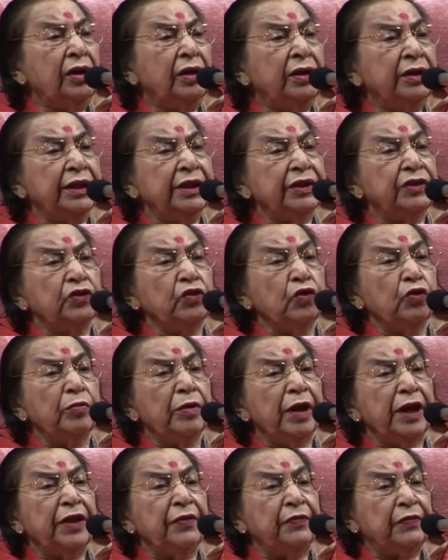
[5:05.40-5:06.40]
There's no
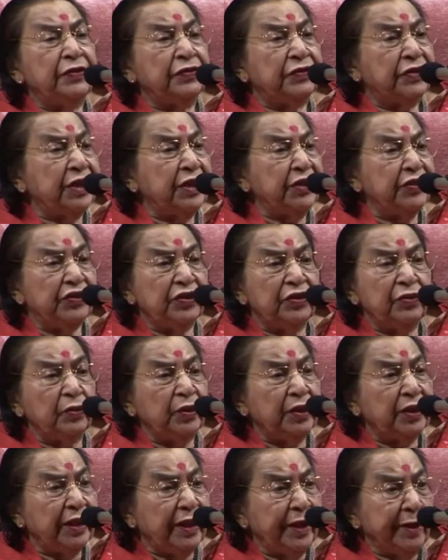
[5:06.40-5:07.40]
manifestation
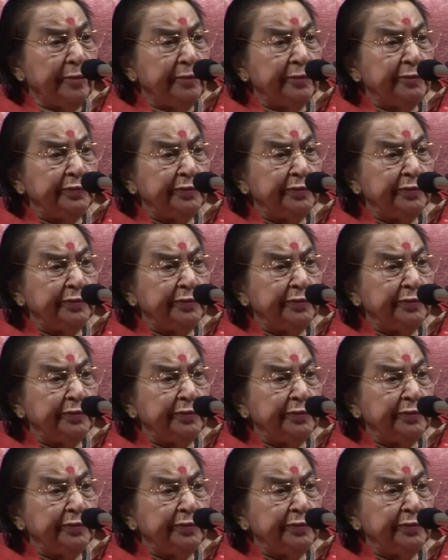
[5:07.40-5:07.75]
with them.